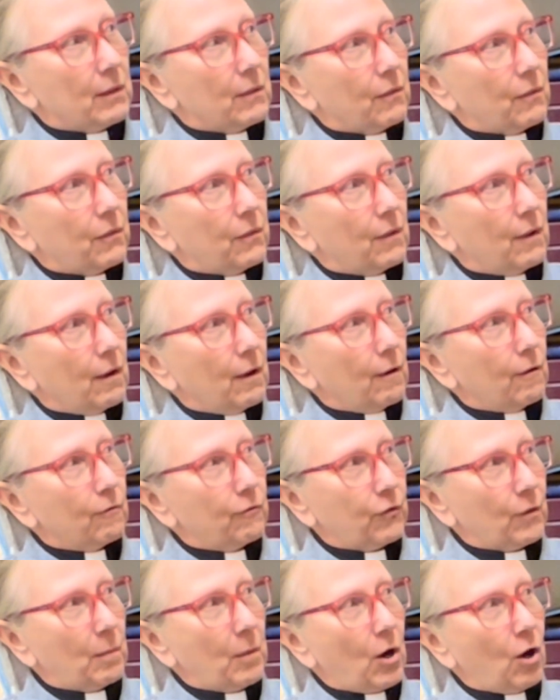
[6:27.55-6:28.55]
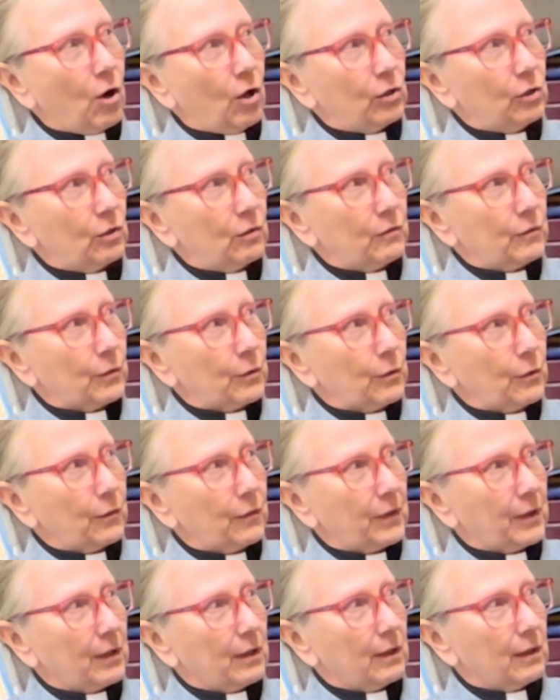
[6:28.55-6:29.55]
That's amazing. From all over
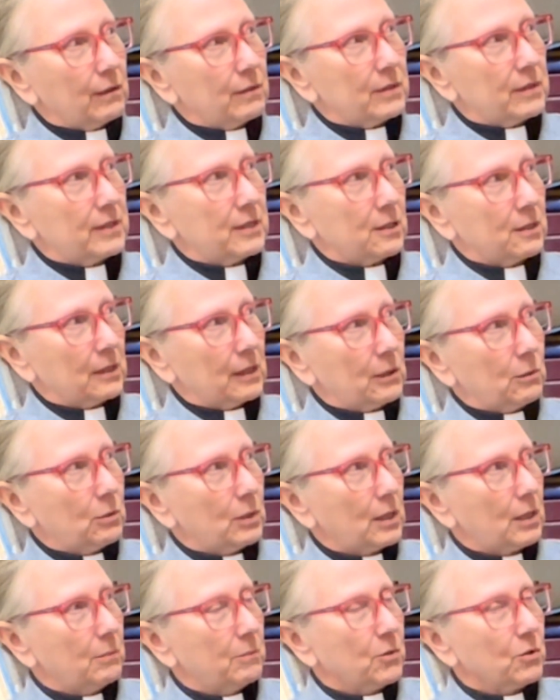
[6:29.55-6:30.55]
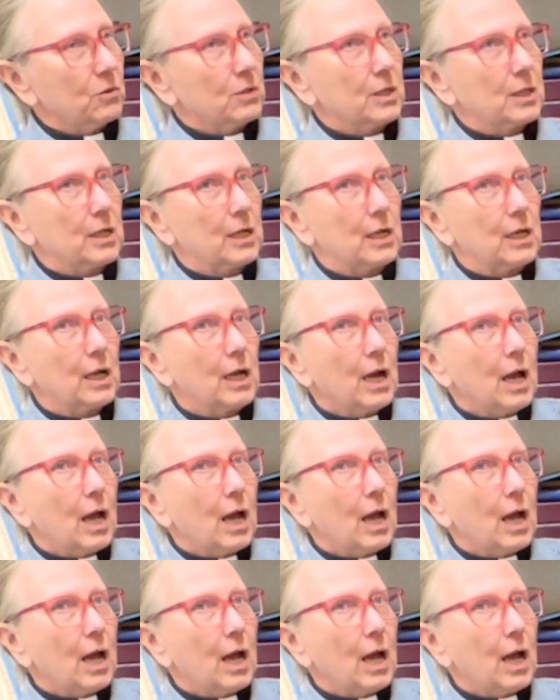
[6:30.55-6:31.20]
the Terlingua community